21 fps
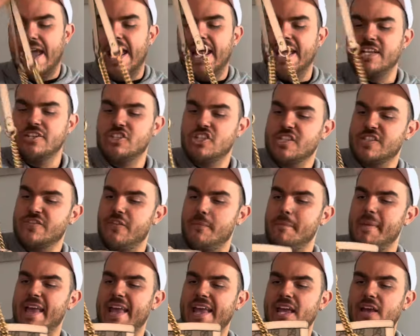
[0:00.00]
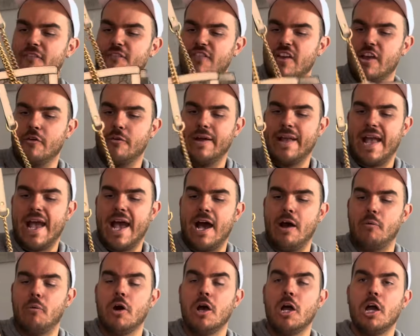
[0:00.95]
It's just for me figuring
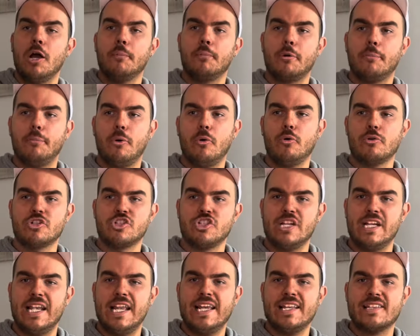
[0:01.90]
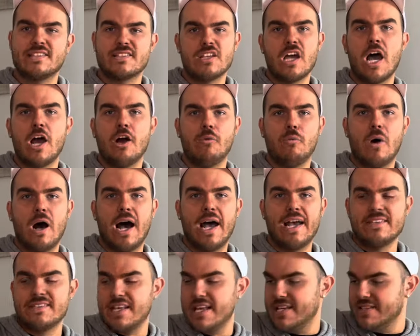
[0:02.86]
out proportionately,
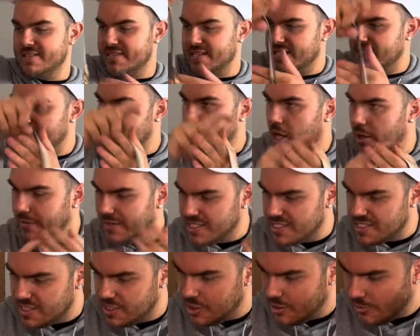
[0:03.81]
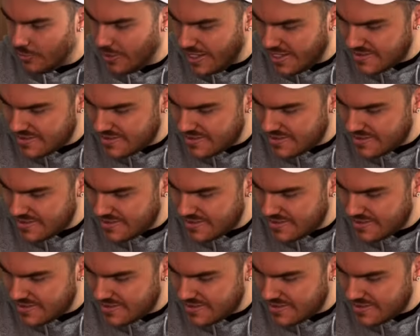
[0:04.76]
style-wise, is this going to